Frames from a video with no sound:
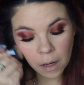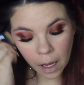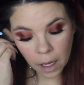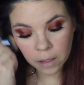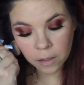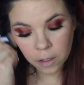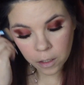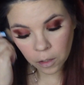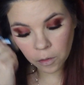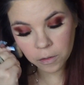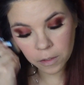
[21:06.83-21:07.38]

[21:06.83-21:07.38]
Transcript: until